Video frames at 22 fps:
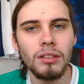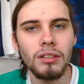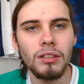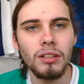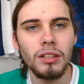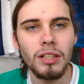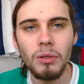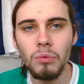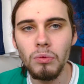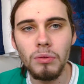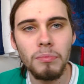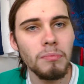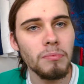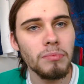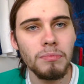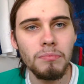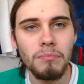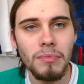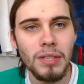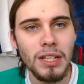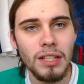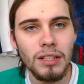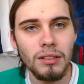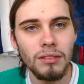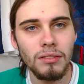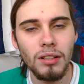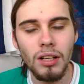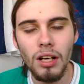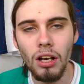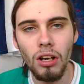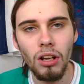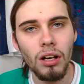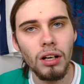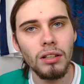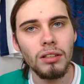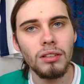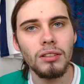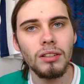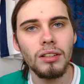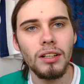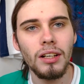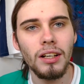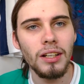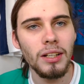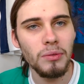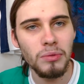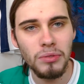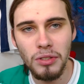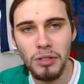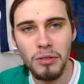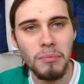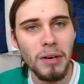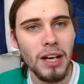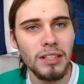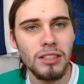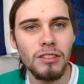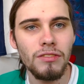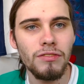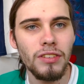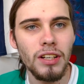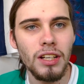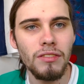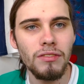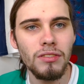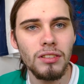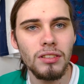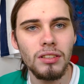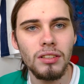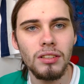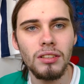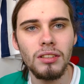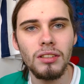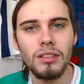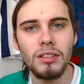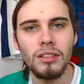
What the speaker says: It would mean a lot. And it would do massive favours.